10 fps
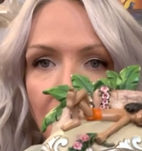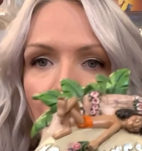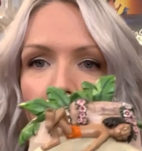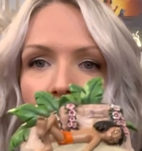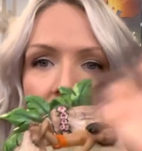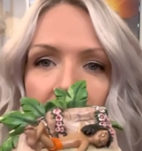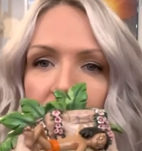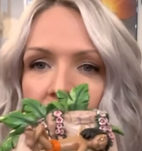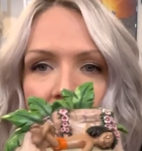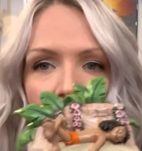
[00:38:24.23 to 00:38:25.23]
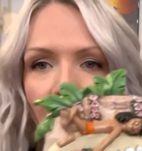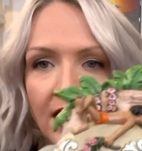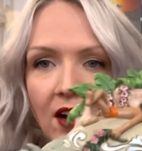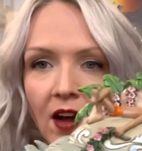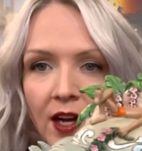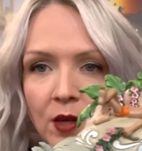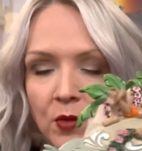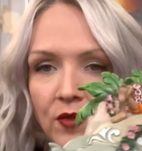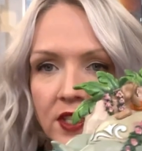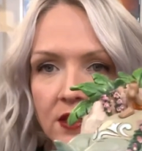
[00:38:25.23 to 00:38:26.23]
Well, and it's just the iconic
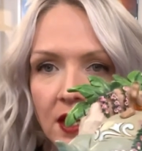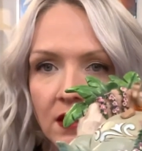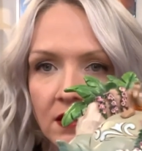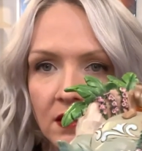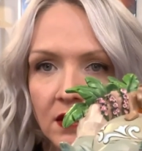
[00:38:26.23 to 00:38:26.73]
movie scene.